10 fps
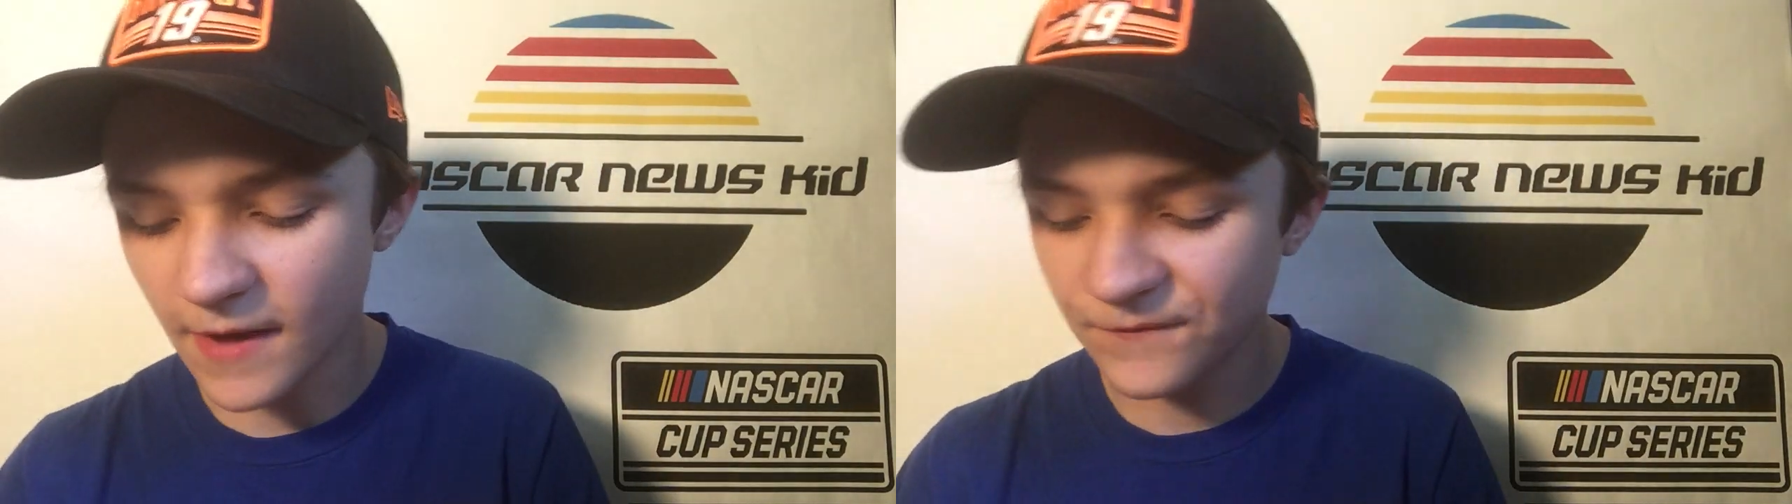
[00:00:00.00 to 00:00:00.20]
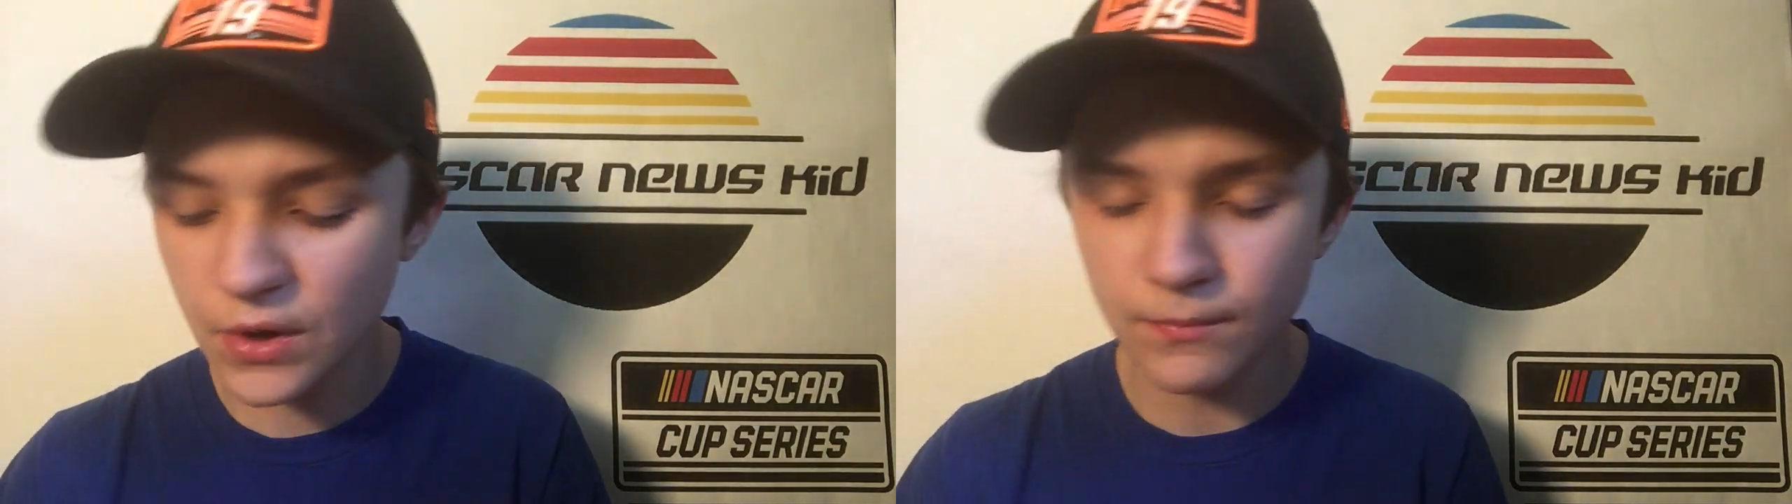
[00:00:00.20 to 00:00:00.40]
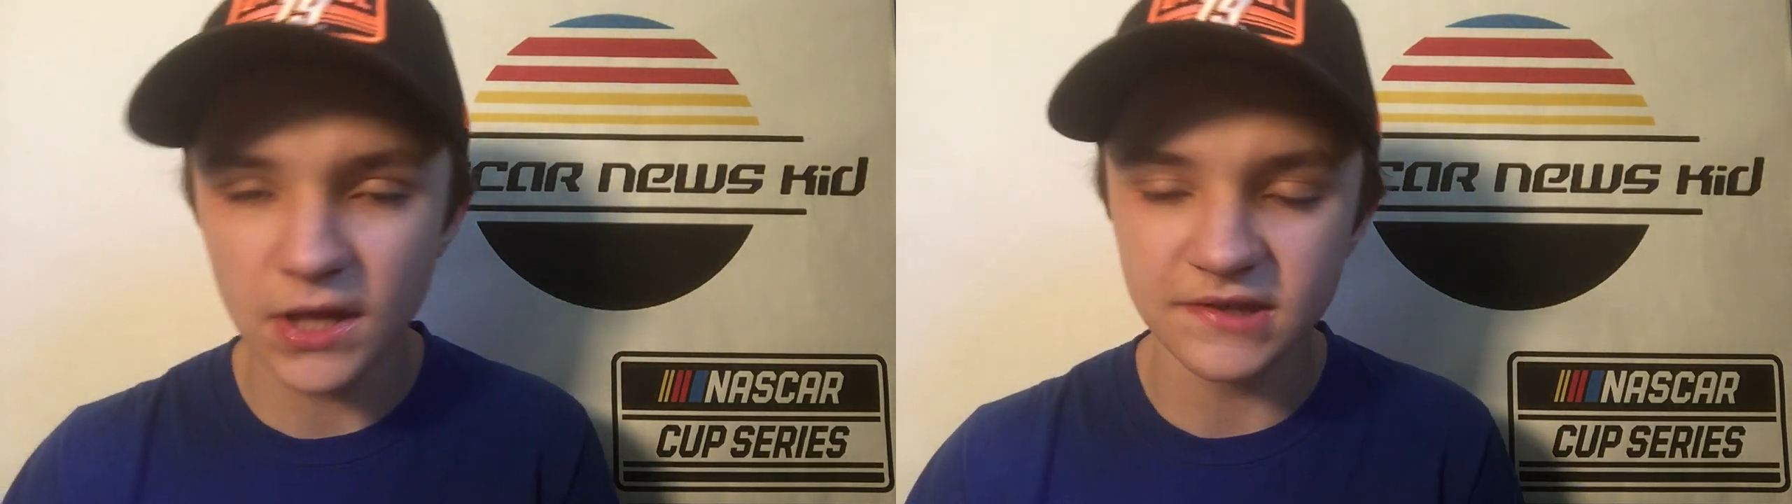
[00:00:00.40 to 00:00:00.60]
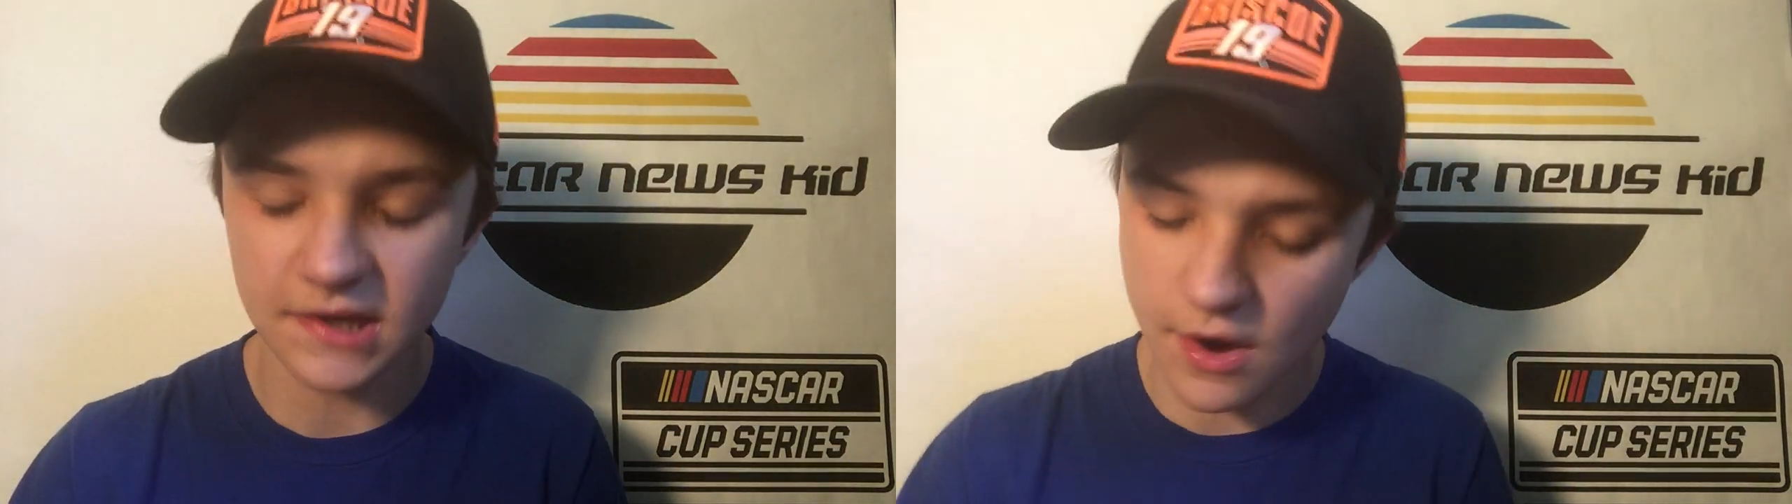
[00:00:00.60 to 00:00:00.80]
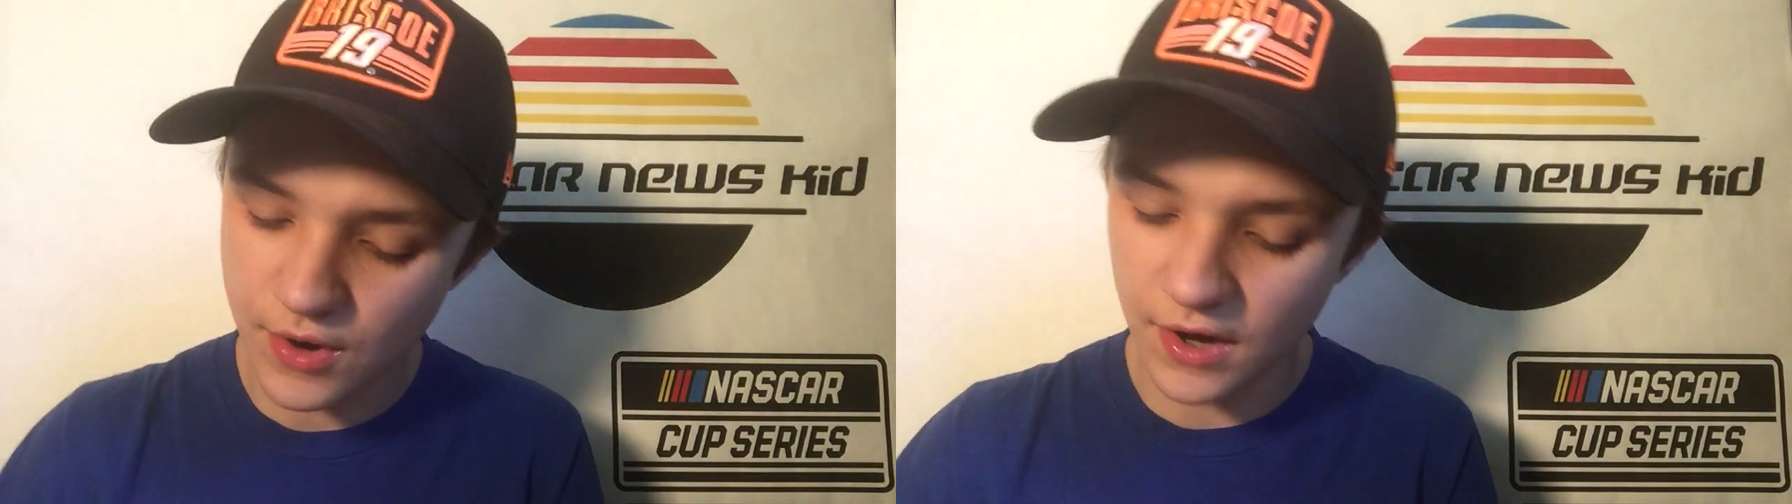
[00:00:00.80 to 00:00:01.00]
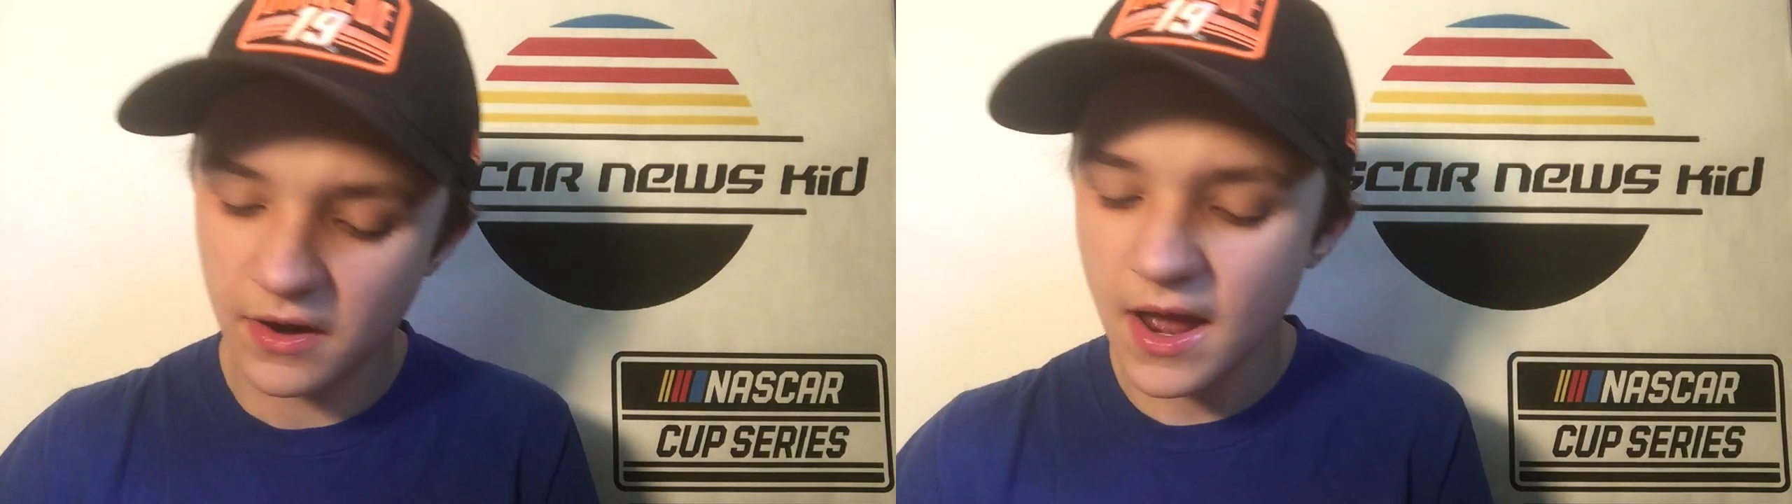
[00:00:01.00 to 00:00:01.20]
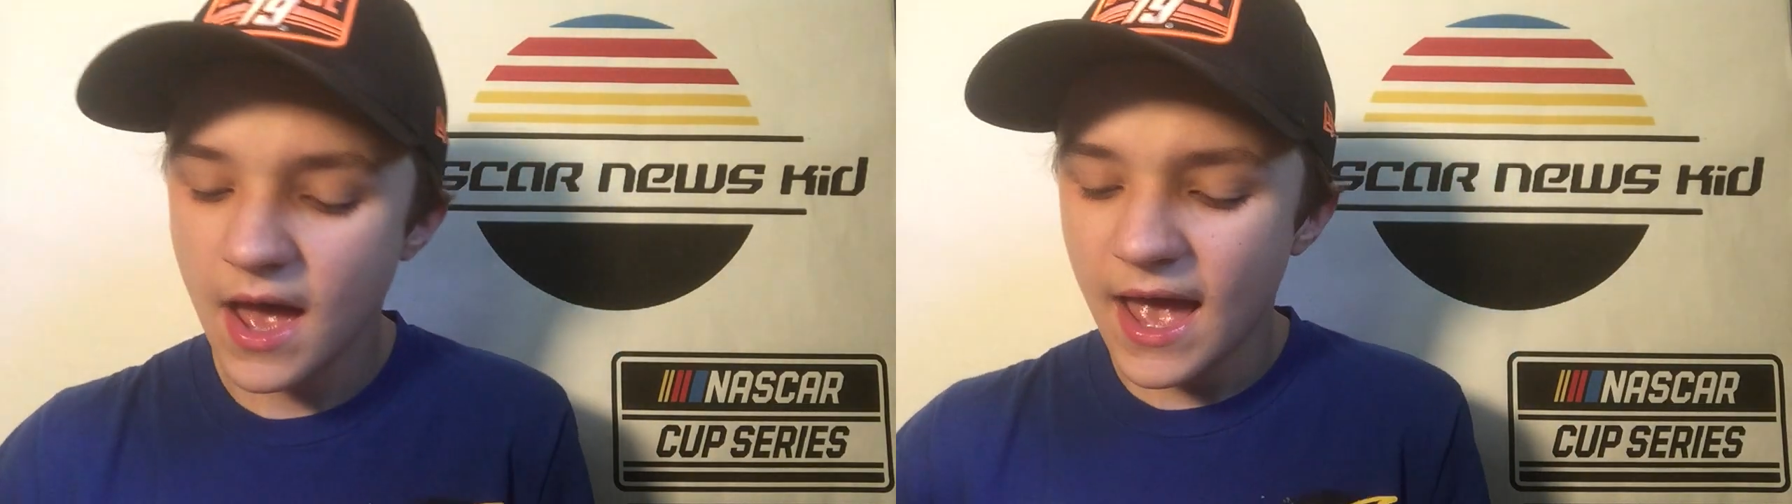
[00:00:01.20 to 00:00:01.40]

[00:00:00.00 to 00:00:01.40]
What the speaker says: a few minutes ago here.